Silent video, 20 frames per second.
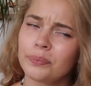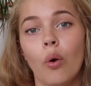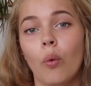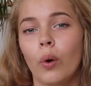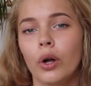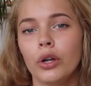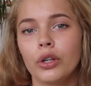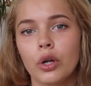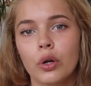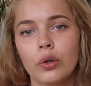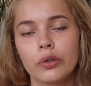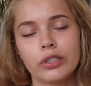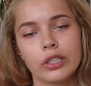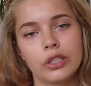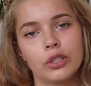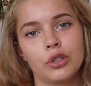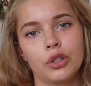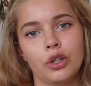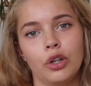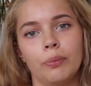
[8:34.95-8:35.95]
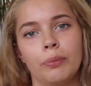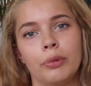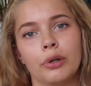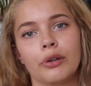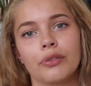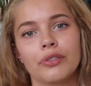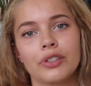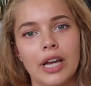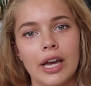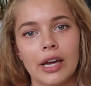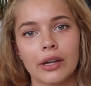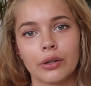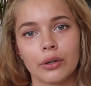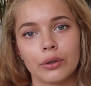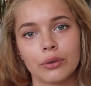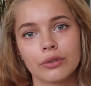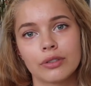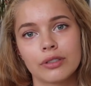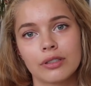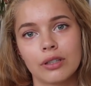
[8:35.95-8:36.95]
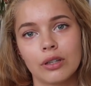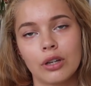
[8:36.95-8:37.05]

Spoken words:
What goes into your Book of Shadows?